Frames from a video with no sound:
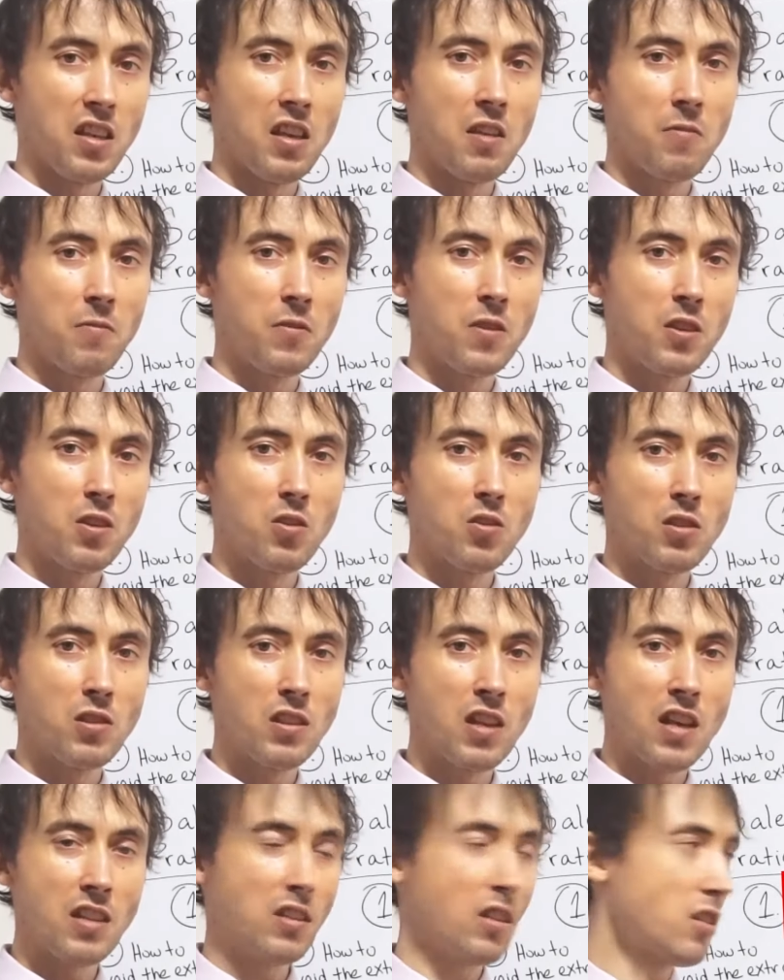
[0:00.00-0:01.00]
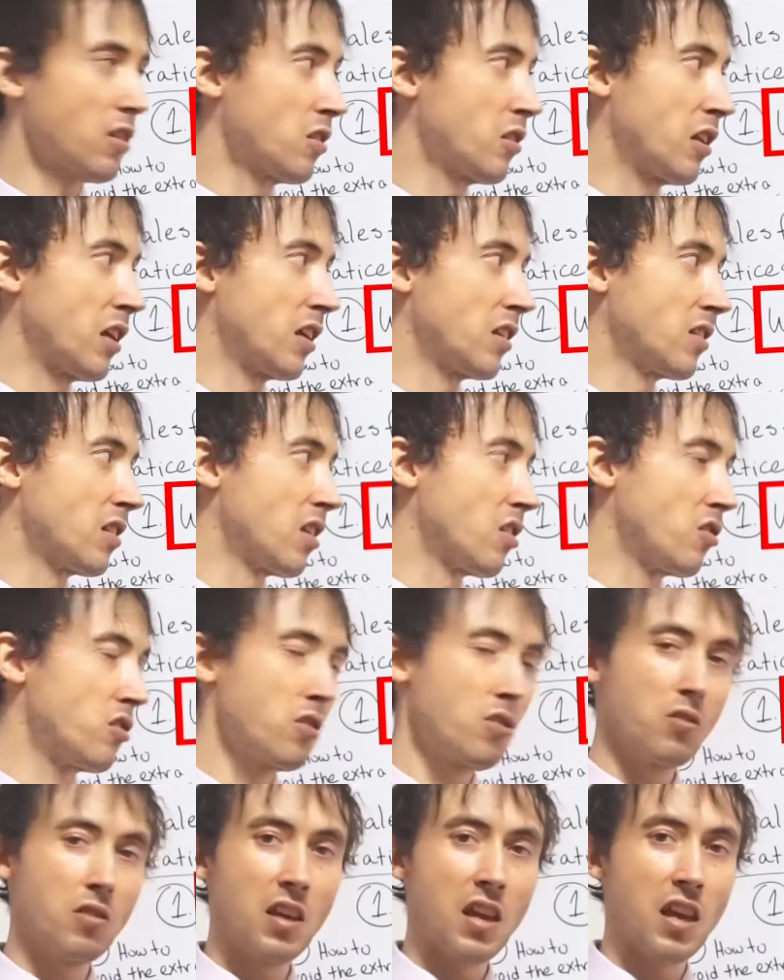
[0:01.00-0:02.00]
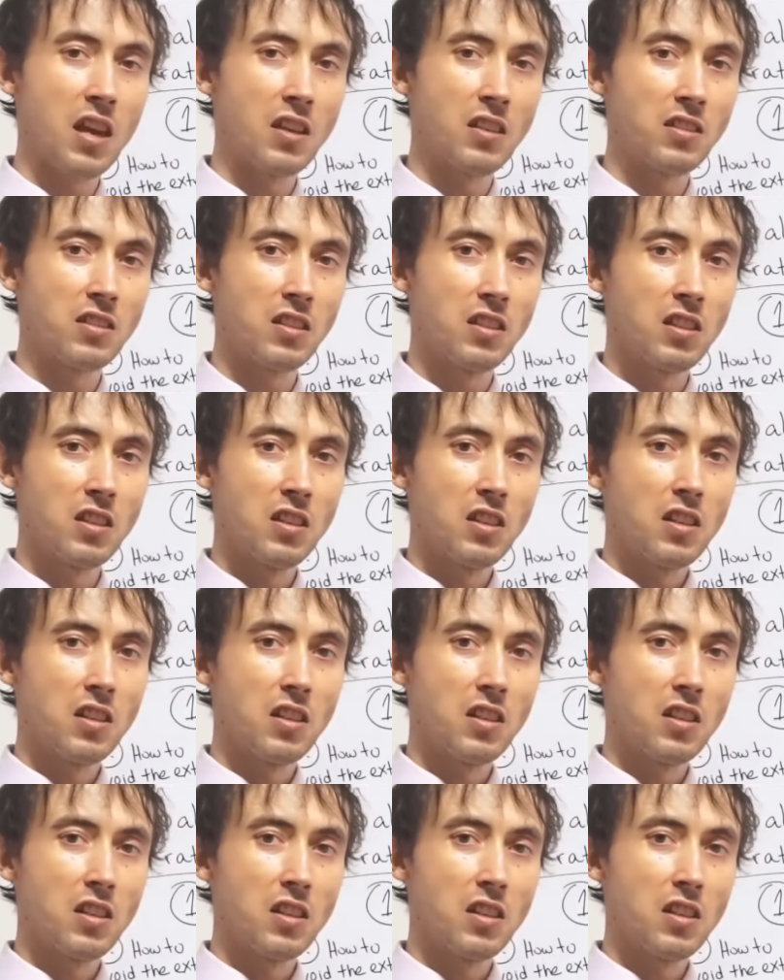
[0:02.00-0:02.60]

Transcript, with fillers: If the user doesn't do this, then do this.